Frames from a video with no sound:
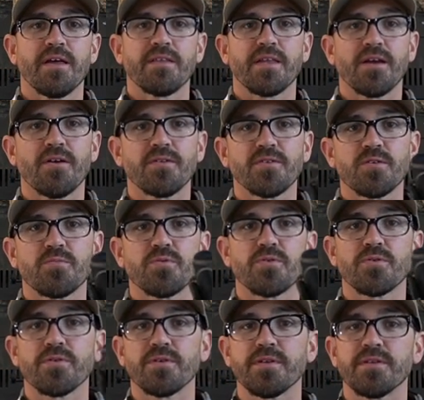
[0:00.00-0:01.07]
They are a little
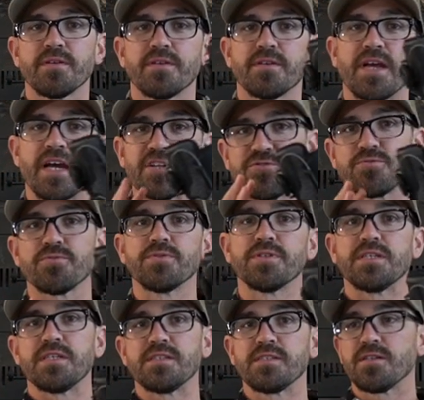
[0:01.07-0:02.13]
more natural
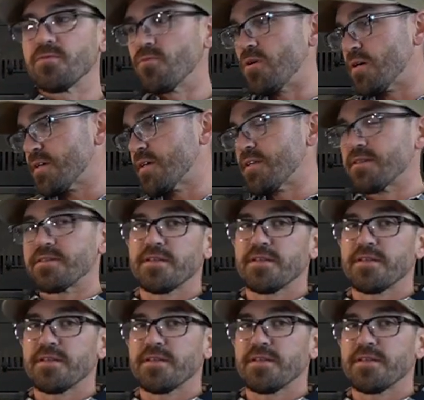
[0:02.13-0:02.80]
and easy to walk in,